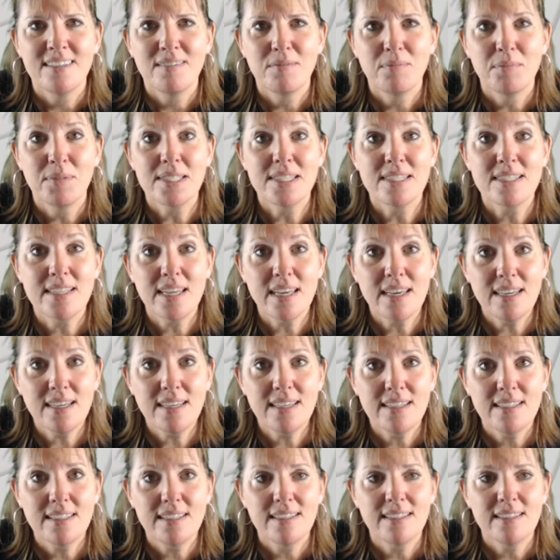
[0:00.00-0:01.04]
mistake
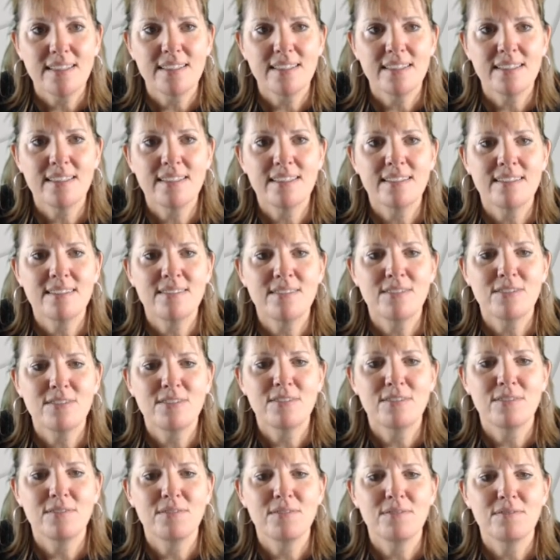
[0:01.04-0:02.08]
in
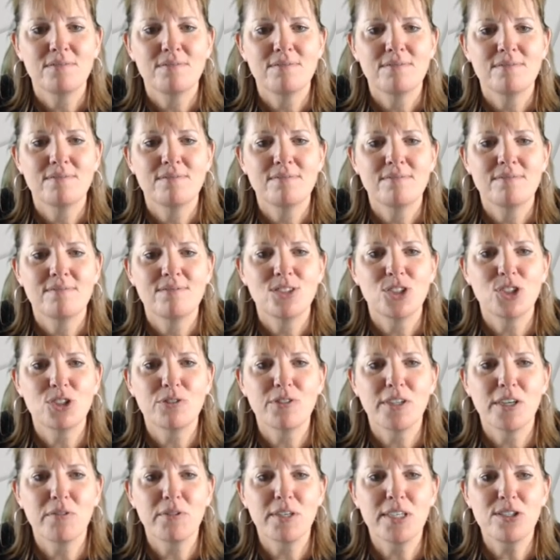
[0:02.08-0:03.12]

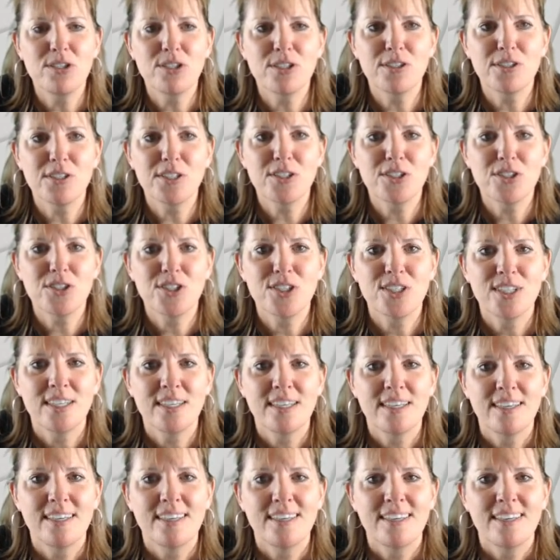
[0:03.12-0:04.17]
survey research,
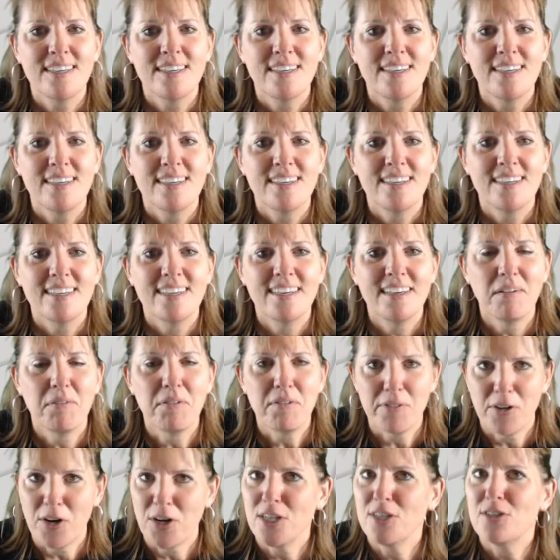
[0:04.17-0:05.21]
and
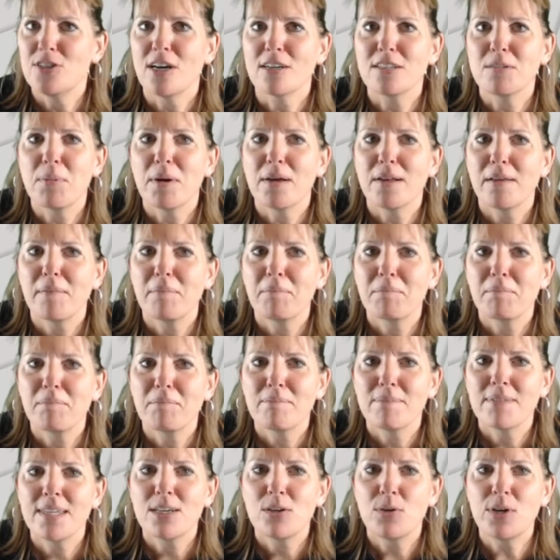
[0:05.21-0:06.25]
we've already talked about it.
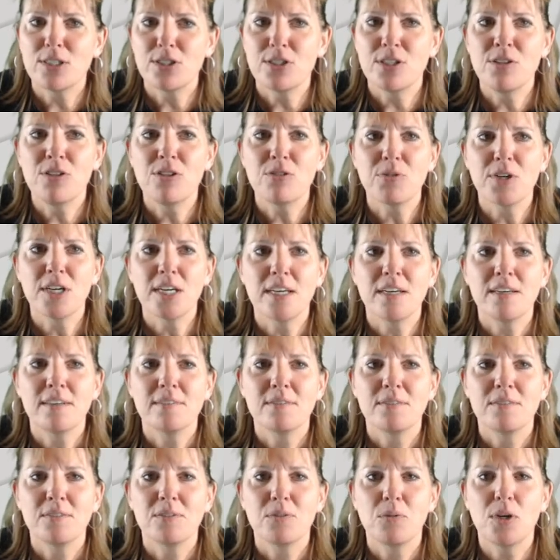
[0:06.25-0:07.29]
Question 3,
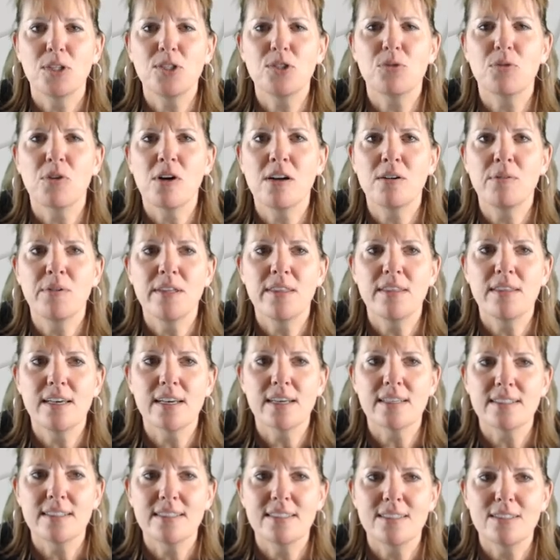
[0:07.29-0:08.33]
what's wrong with
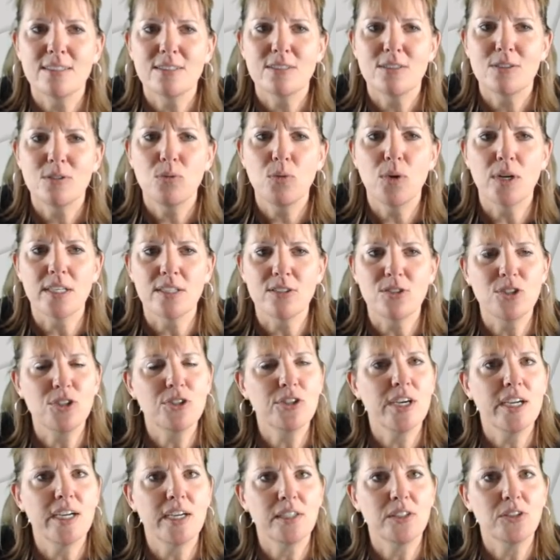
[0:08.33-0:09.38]
this? What is your
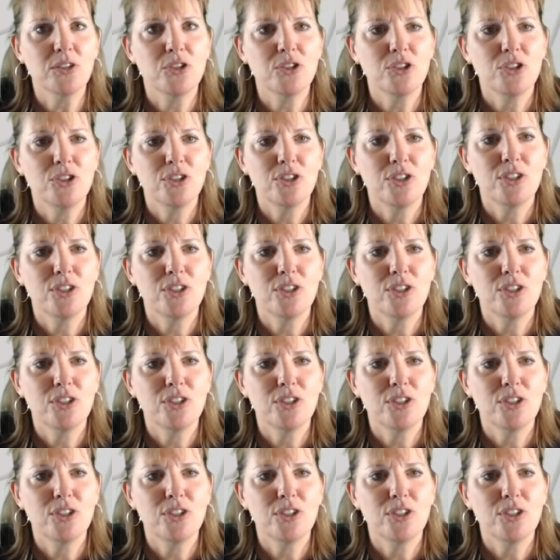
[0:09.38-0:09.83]
age?